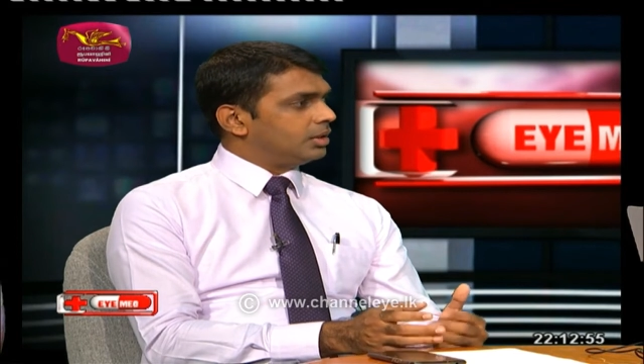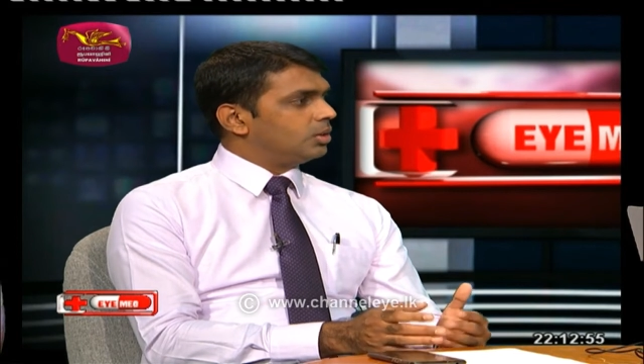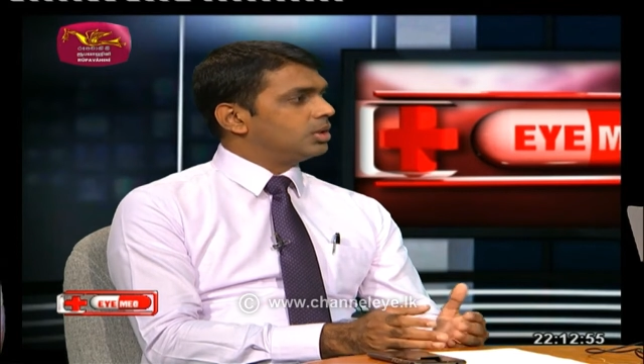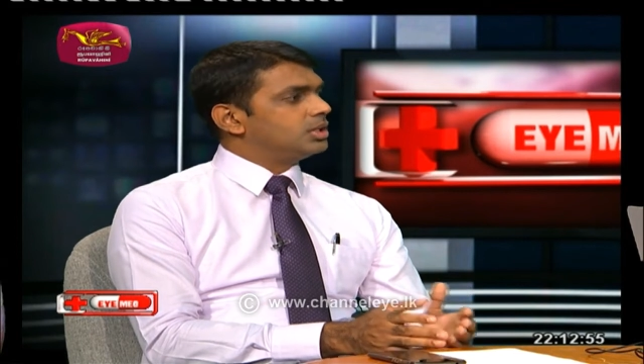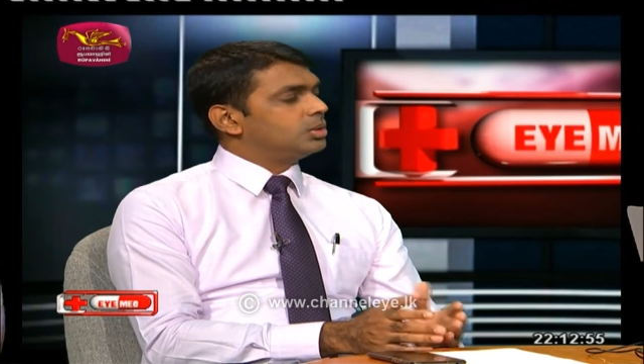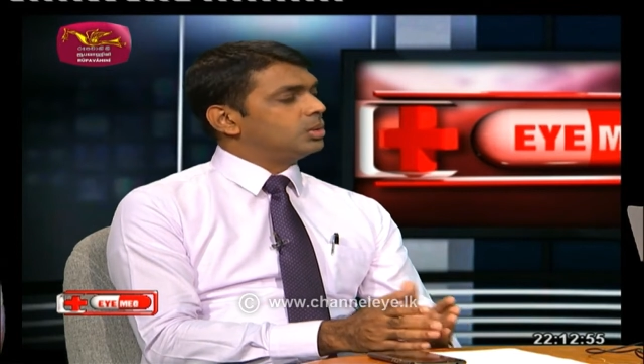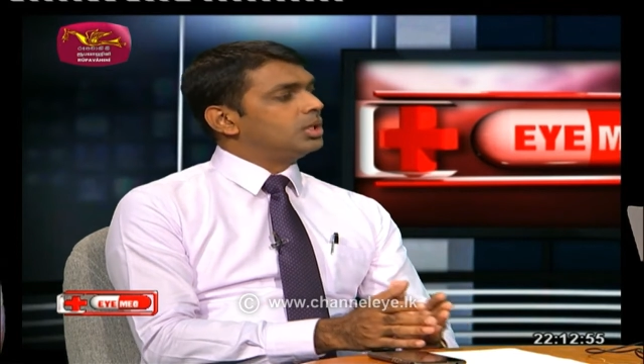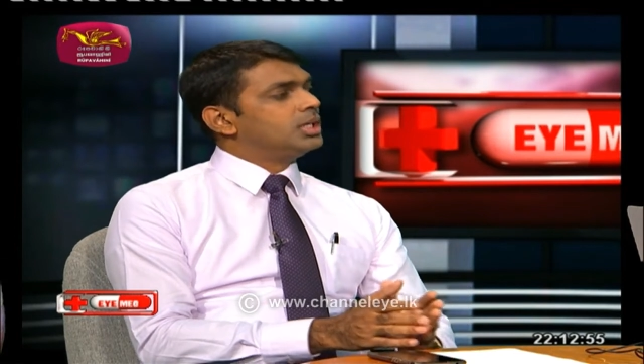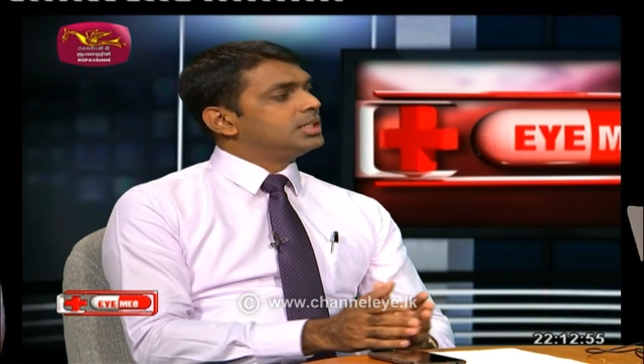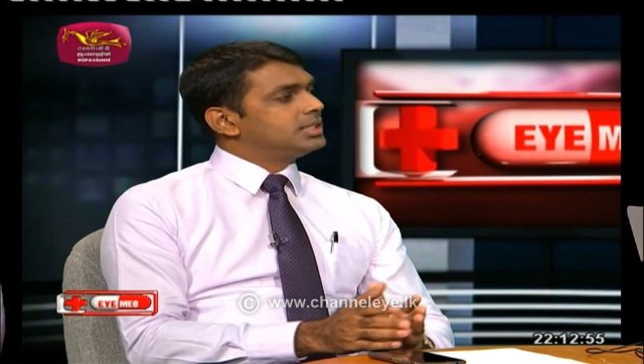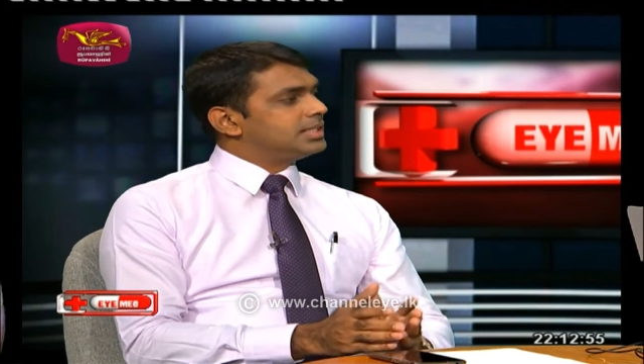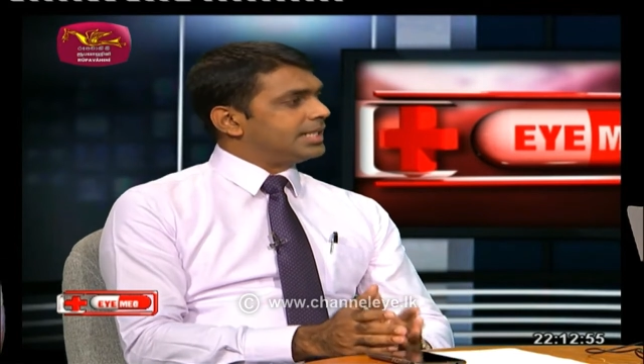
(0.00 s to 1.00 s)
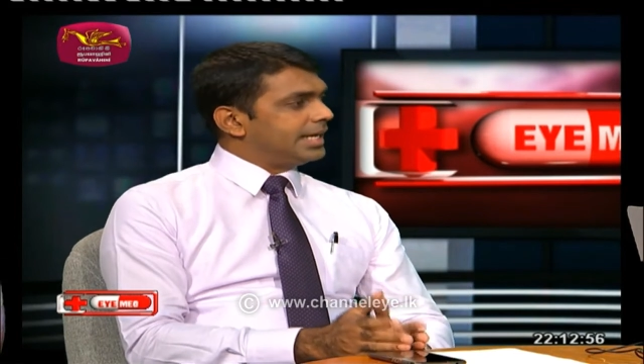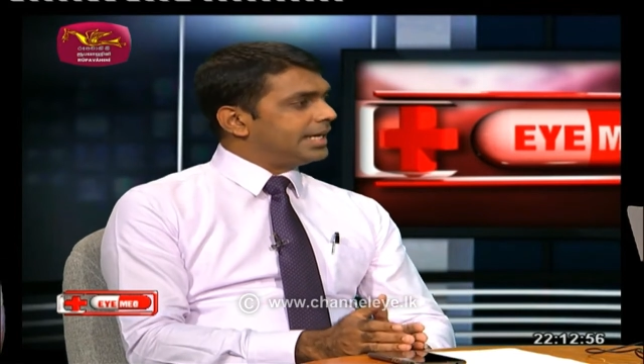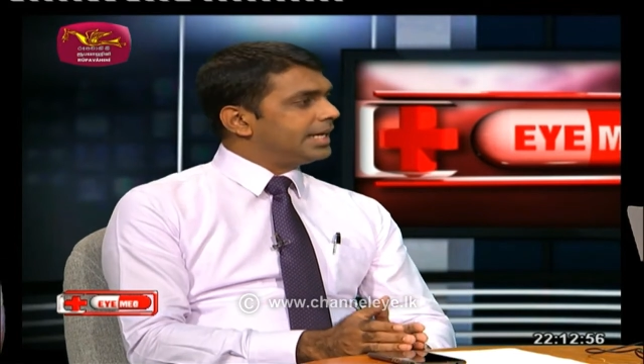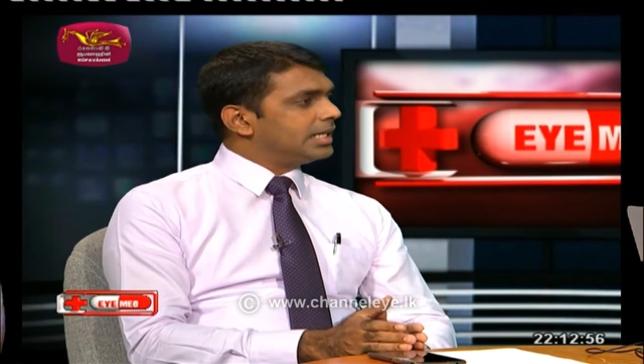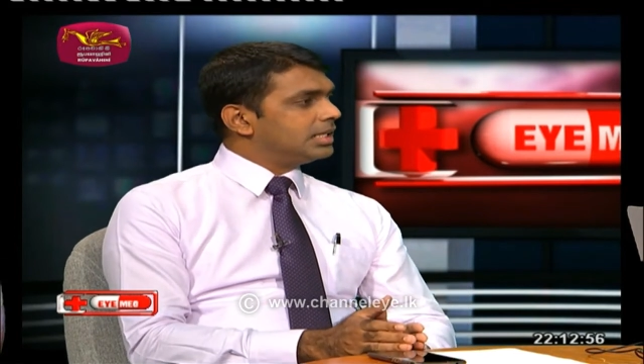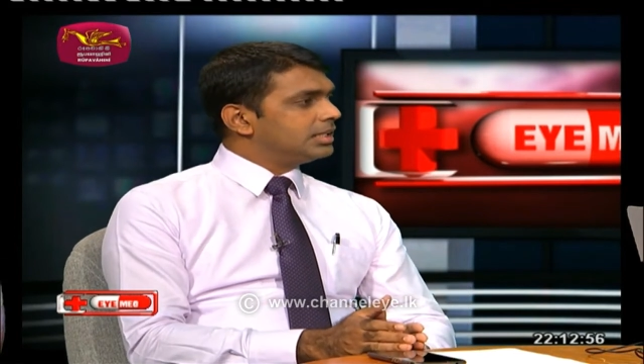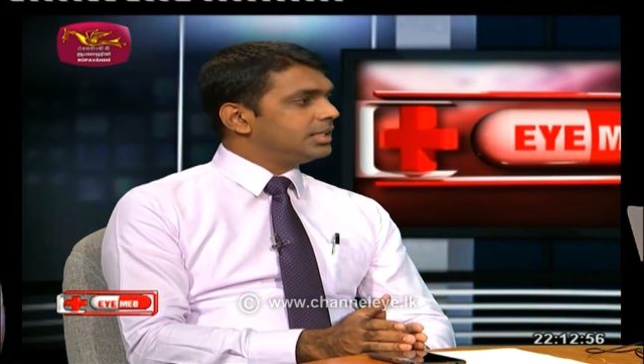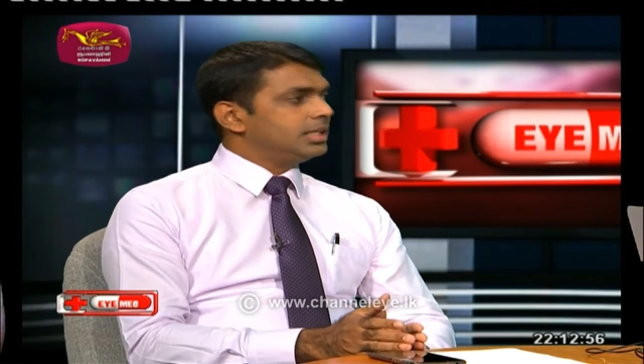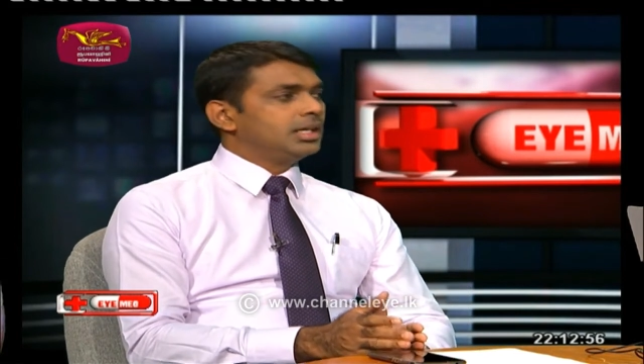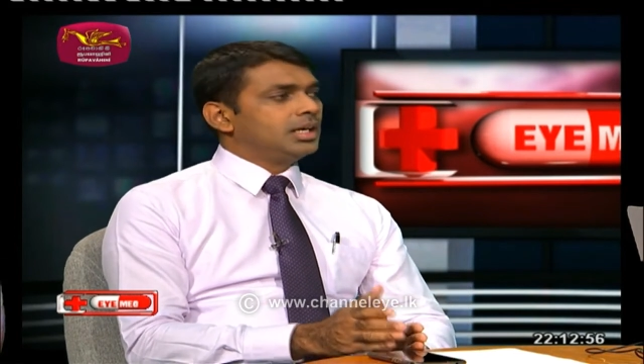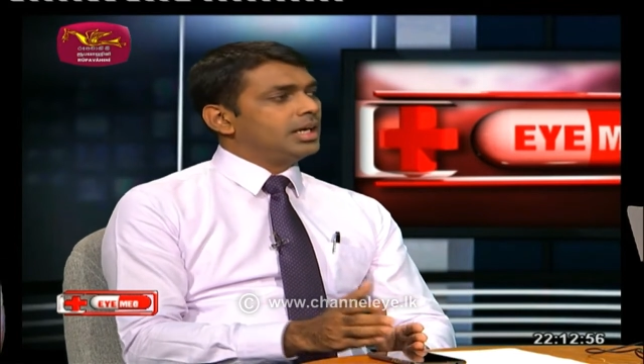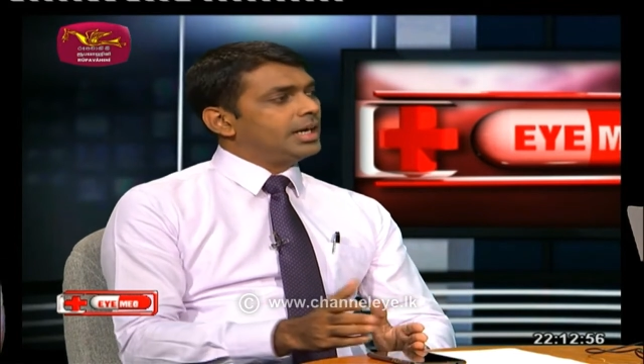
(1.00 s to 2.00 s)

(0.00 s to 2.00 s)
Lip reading: in order to stay healthy